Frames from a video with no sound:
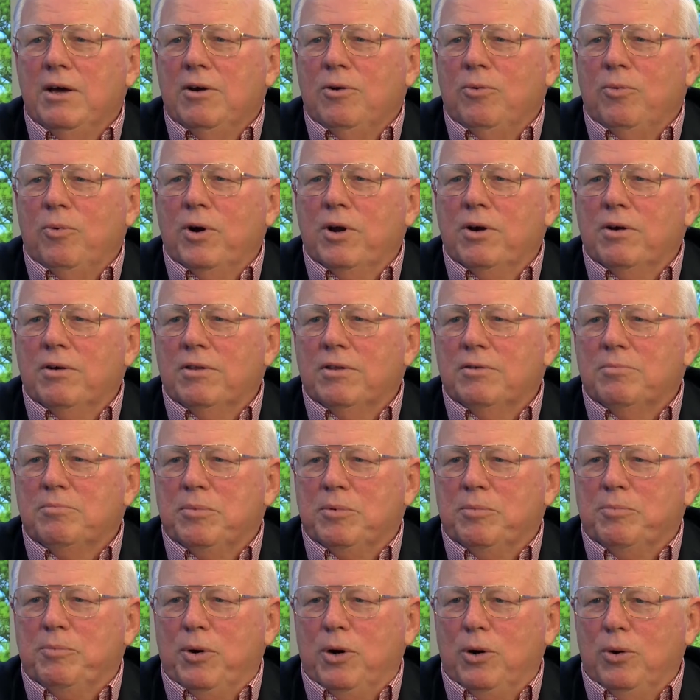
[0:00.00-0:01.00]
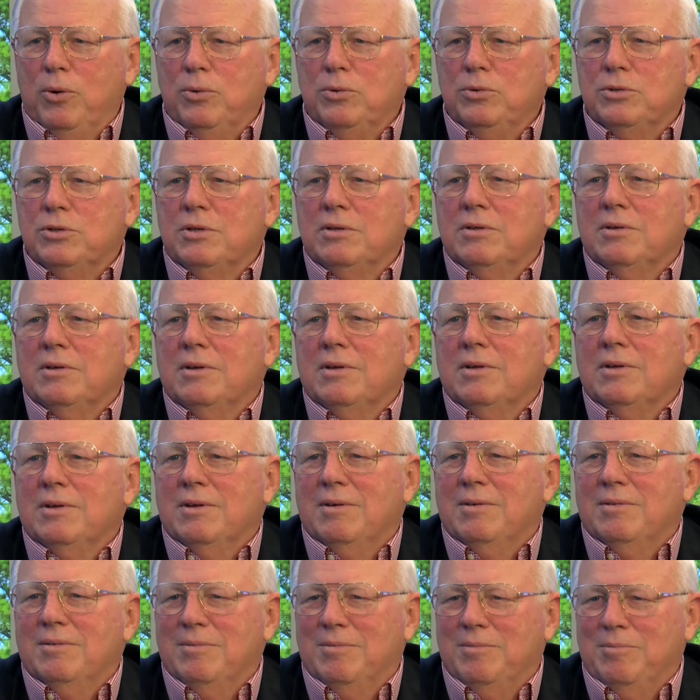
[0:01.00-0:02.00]
what are the proposed
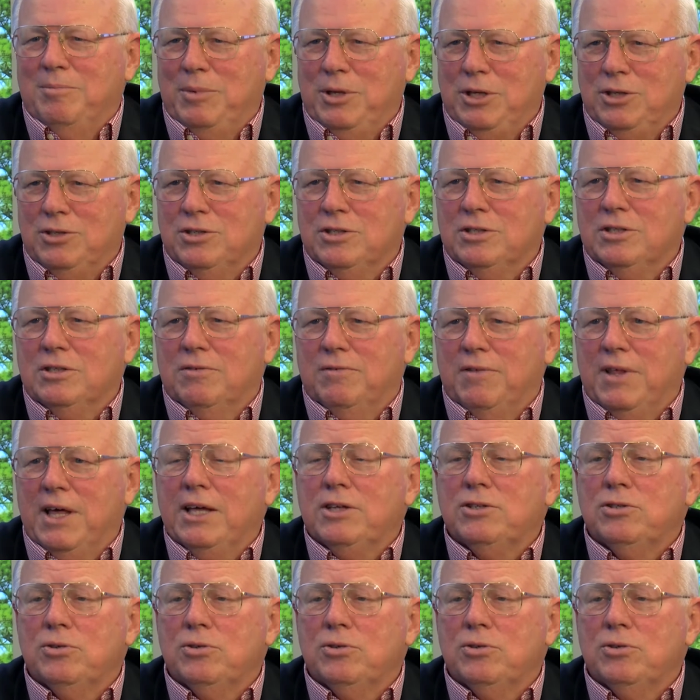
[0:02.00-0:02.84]
pieces of that.